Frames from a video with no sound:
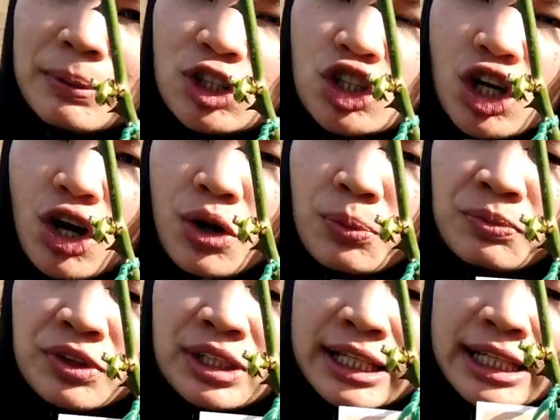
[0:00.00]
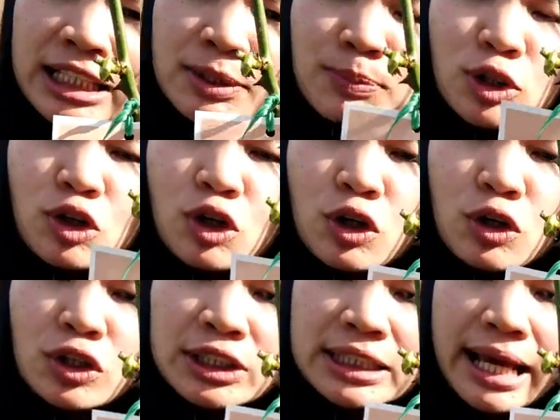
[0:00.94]
picture of this
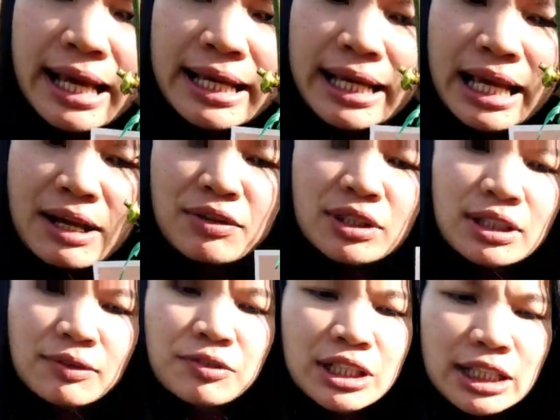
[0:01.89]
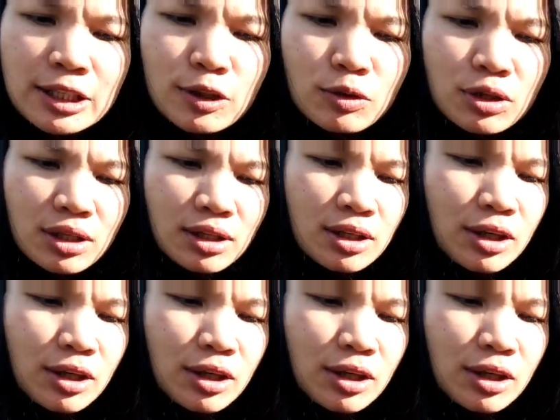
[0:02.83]
because I haven't really looked